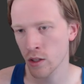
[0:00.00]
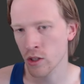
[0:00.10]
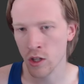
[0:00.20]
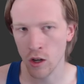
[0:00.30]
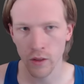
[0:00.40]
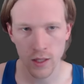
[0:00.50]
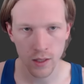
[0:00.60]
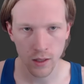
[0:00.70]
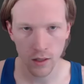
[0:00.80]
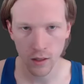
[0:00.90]
just call this
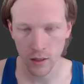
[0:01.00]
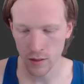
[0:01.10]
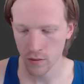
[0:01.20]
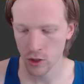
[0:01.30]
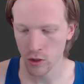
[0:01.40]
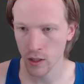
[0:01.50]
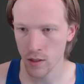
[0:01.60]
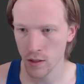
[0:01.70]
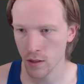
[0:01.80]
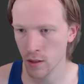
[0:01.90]
a list of
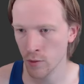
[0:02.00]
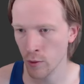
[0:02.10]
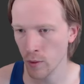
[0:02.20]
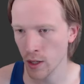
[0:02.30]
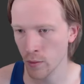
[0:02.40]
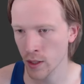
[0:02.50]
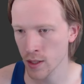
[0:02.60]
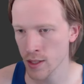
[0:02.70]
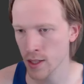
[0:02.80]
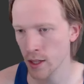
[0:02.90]
strings if we want. We can
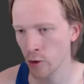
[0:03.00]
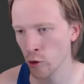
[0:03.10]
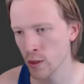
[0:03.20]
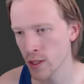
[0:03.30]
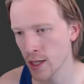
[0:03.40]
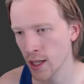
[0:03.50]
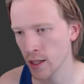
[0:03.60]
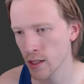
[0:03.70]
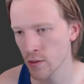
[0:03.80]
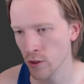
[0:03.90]
say group is an
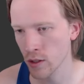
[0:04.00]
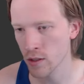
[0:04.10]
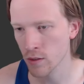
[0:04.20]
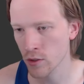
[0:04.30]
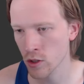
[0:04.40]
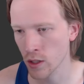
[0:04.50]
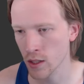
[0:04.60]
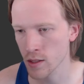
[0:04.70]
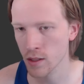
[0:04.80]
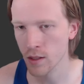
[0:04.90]
alias for list of
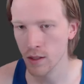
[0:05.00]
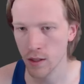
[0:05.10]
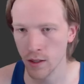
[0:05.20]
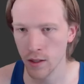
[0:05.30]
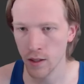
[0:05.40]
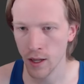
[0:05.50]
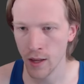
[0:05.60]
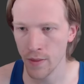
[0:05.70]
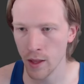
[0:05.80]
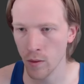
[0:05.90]
strings.
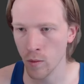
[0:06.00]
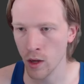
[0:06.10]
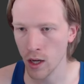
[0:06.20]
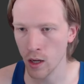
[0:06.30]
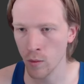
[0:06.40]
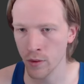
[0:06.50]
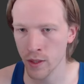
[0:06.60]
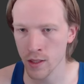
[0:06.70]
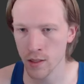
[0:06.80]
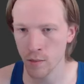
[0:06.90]
And then what
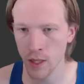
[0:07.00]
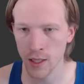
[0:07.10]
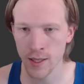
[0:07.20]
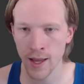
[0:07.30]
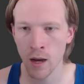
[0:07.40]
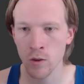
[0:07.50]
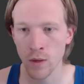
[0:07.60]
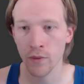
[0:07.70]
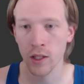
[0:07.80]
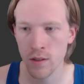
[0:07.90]
this means now is we
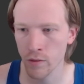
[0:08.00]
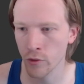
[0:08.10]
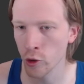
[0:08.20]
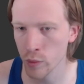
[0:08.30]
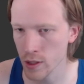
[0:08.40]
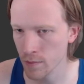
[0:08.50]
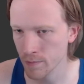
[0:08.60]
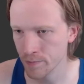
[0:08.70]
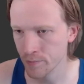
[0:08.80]
have a list of groups.